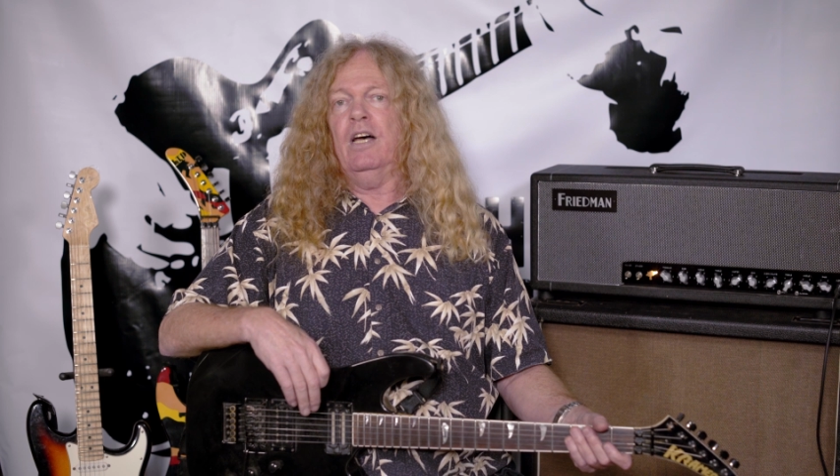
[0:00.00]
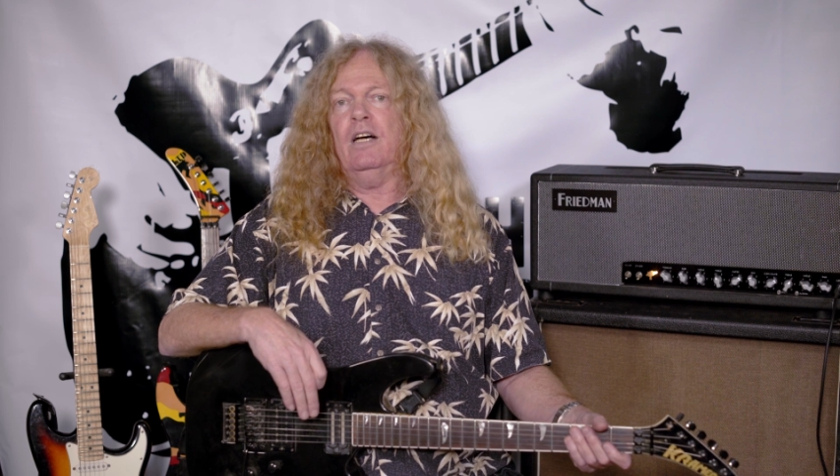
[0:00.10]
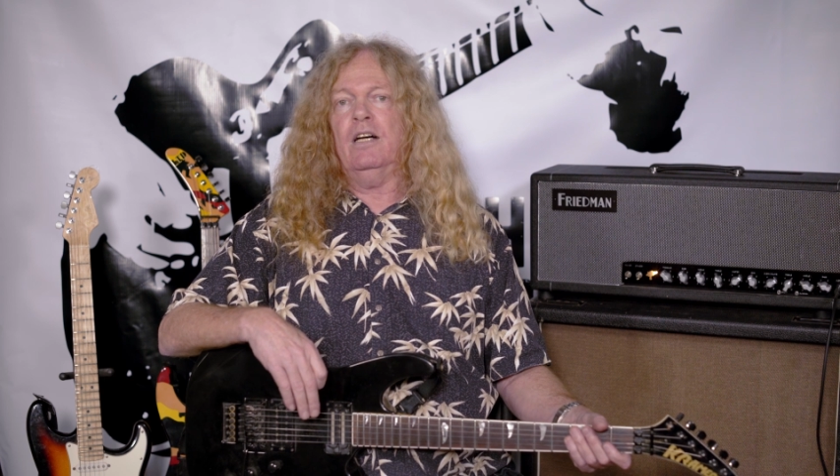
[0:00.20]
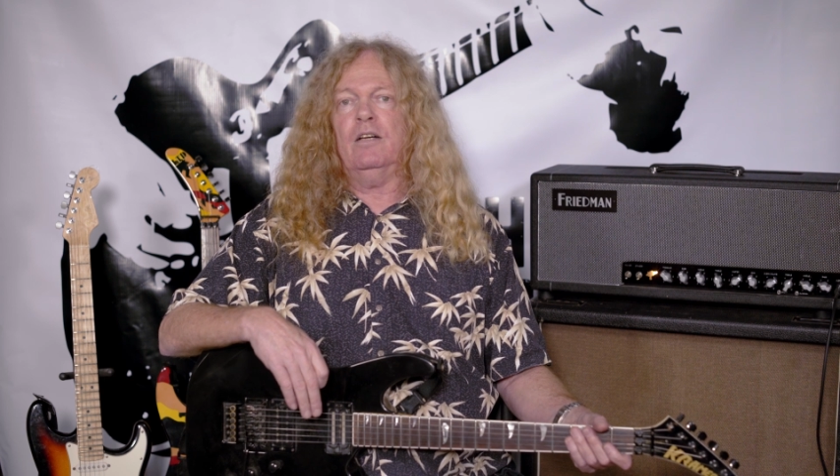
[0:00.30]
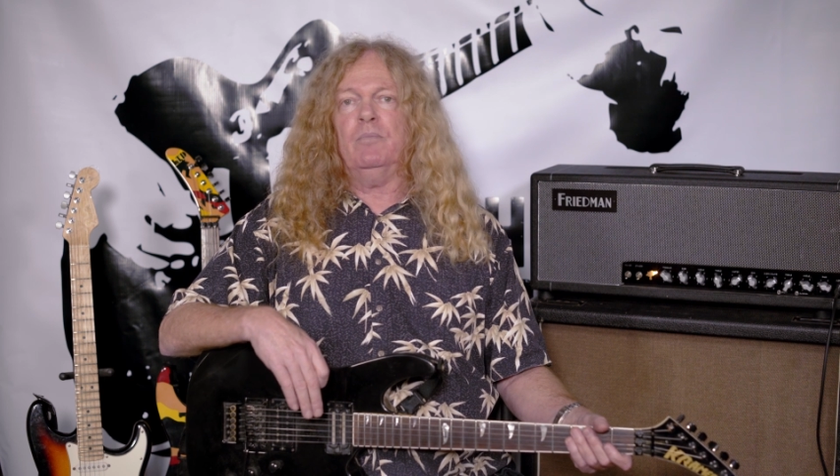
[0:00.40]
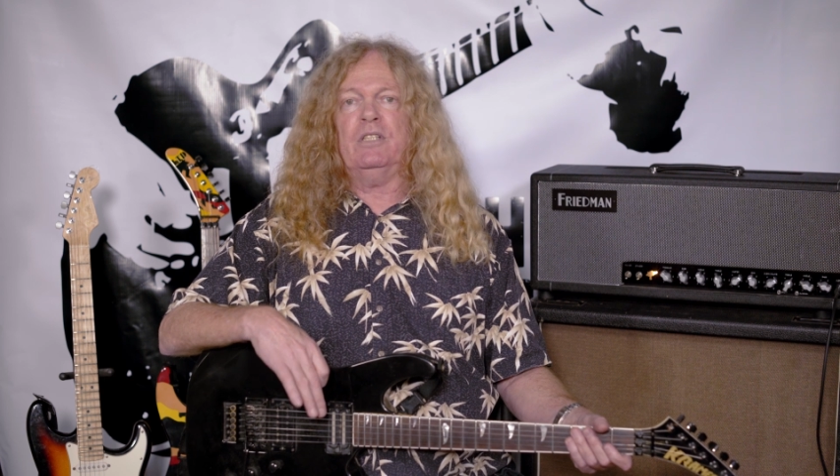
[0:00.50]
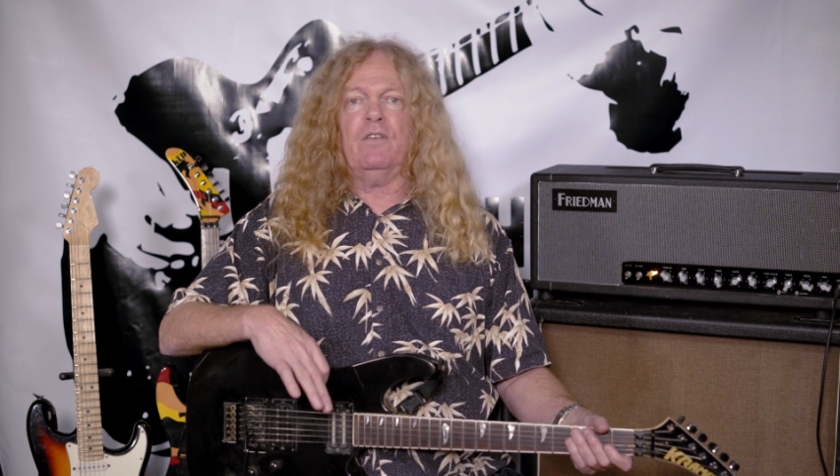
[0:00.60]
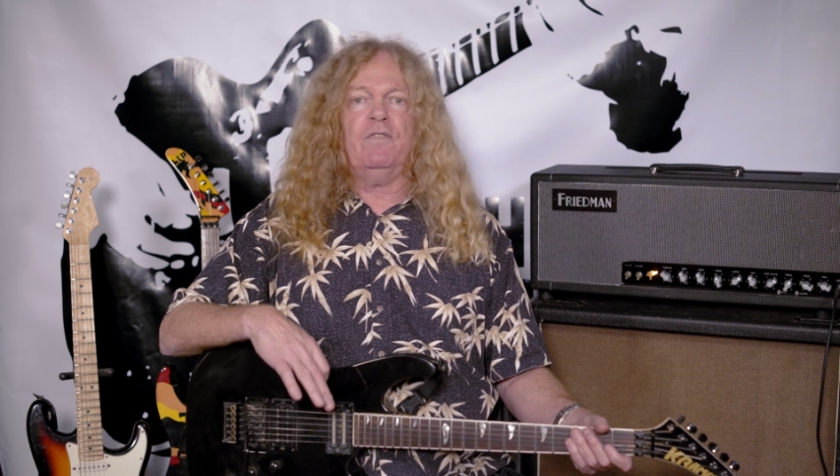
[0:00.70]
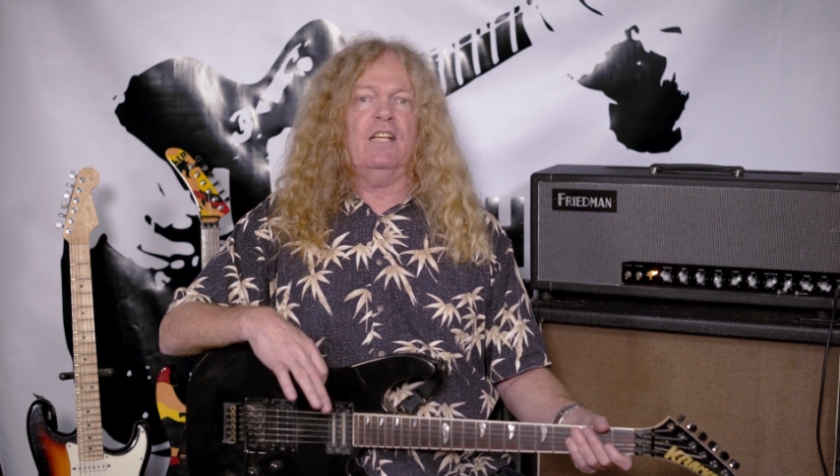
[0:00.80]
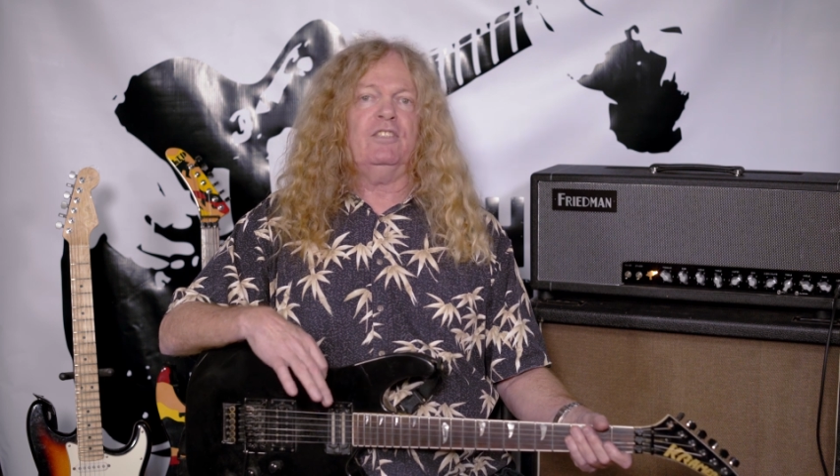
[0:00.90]
uh, but
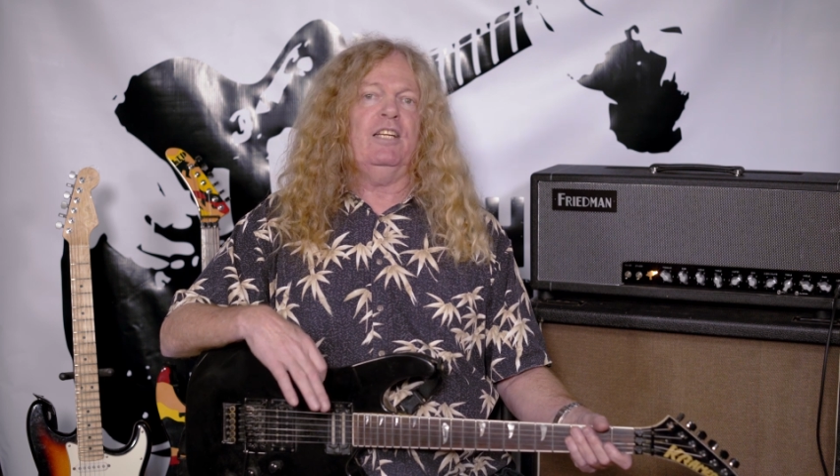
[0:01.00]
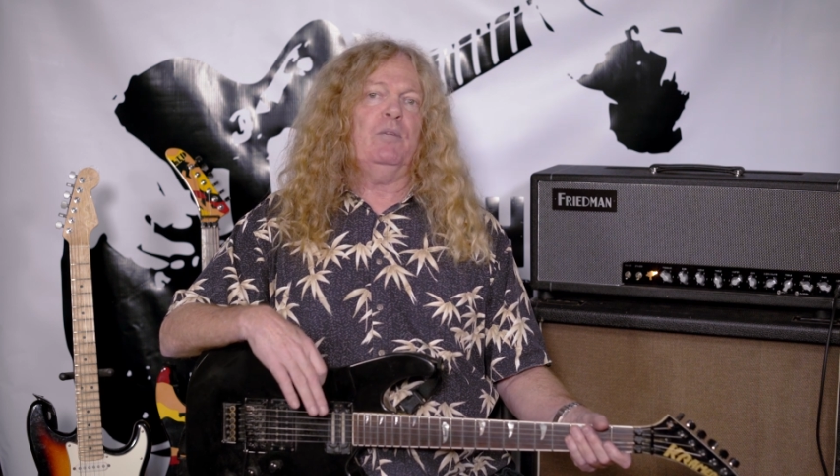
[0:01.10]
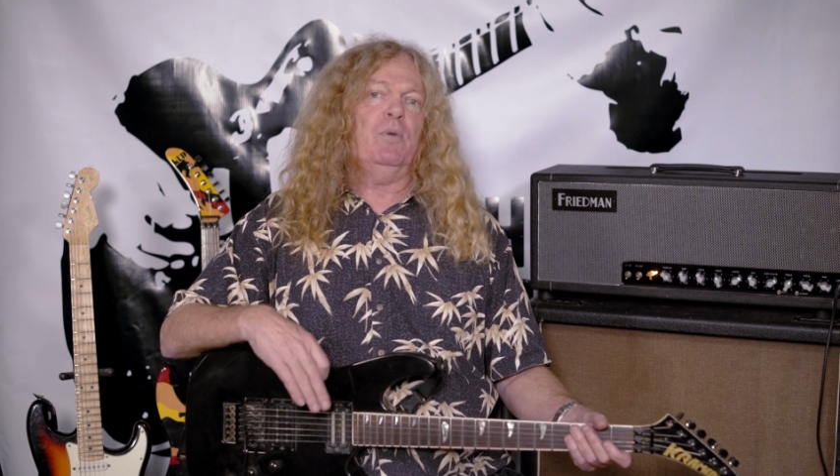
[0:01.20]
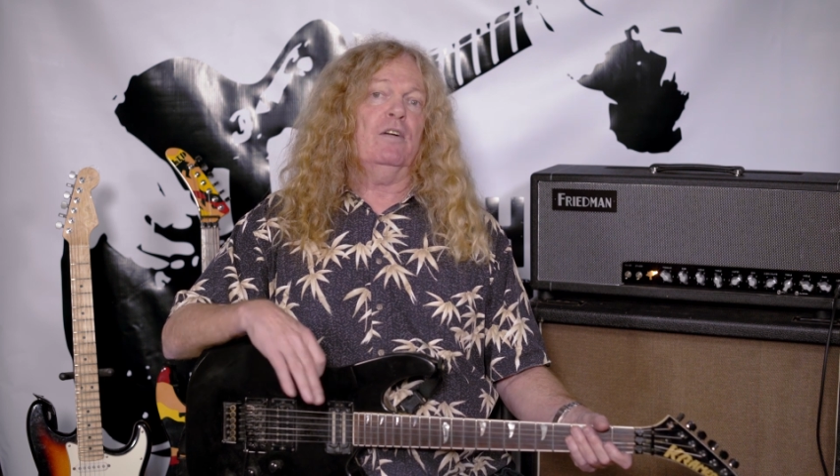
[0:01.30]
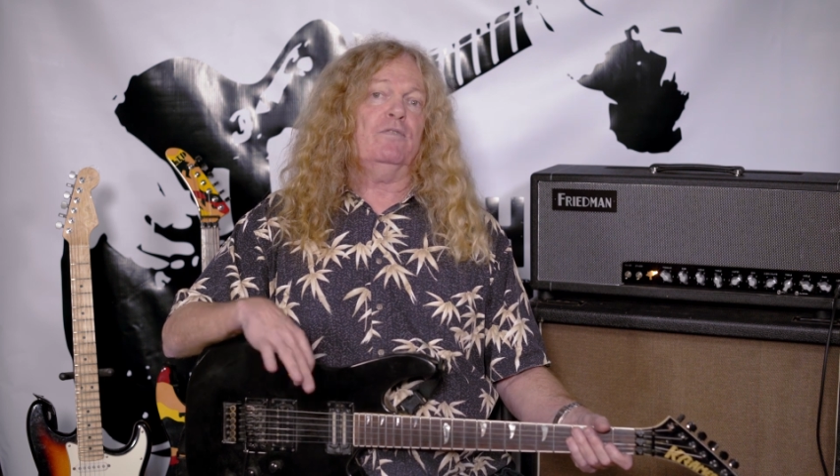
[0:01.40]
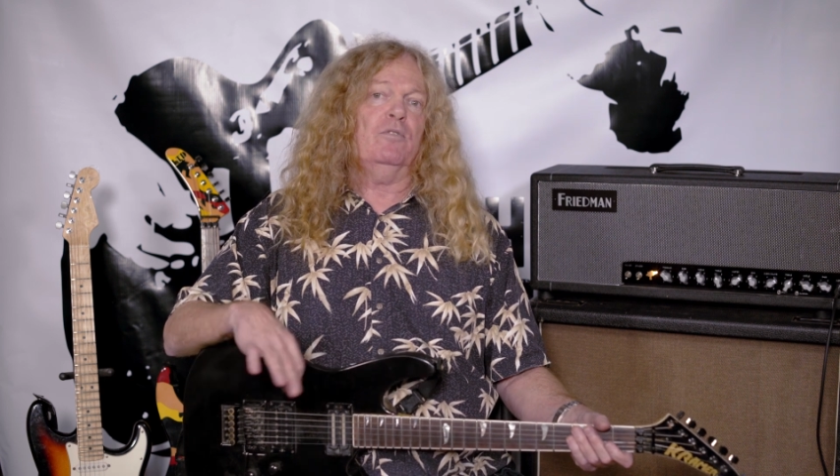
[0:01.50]
the fascinating part